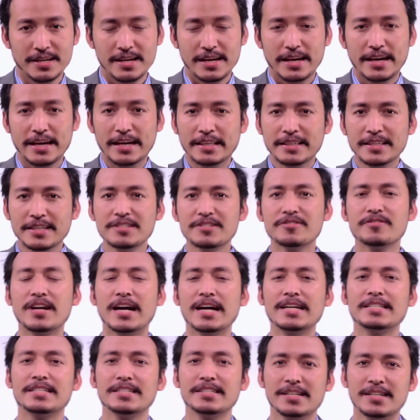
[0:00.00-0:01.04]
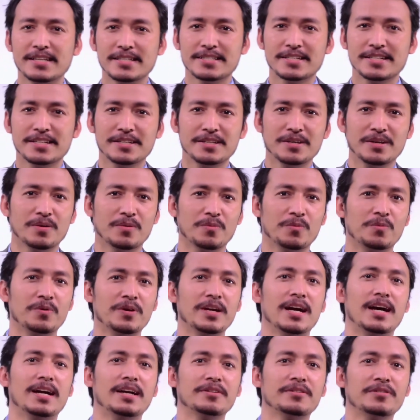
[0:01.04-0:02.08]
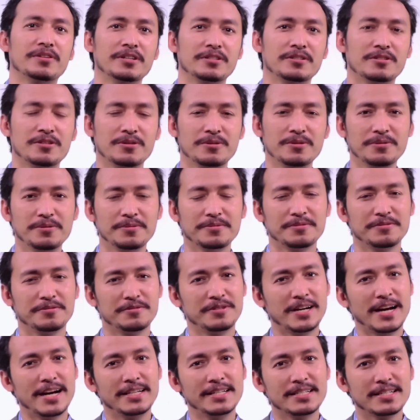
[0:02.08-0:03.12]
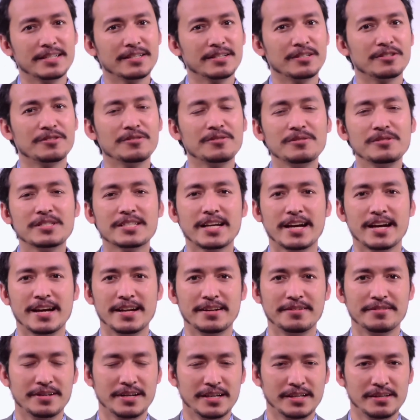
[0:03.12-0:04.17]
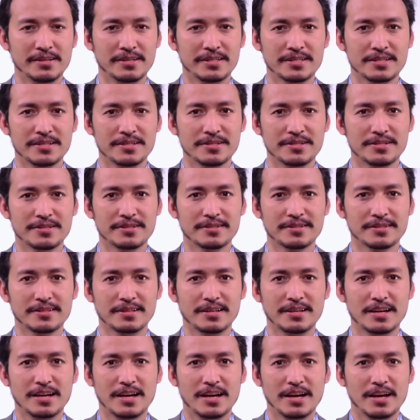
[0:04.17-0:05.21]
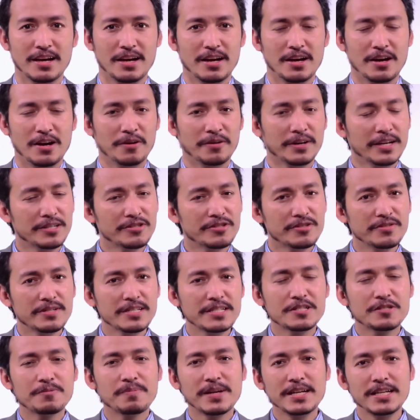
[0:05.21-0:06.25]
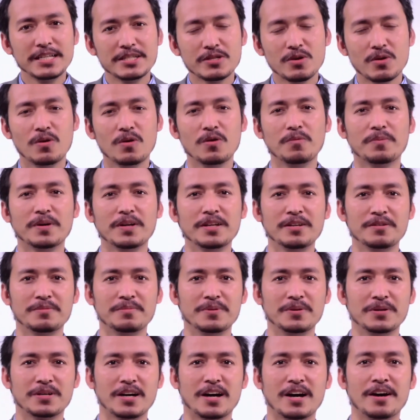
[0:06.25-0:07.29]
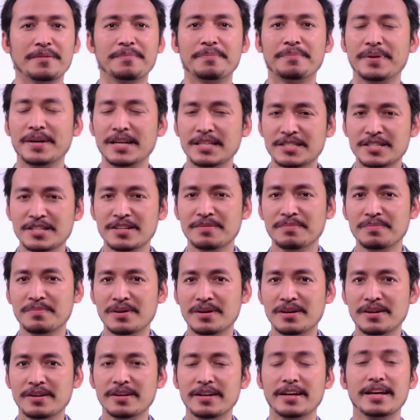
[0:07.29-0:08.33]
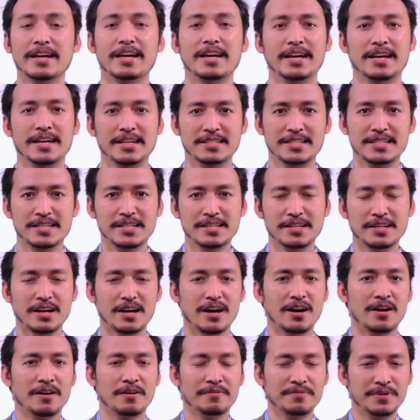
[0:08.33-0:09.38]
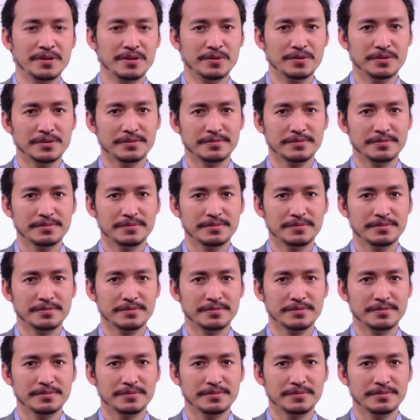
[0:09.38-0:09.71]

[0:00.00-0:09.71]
In this writing lesson we are going to write rules and regulations. Okay students, please open your book on page number 18 of your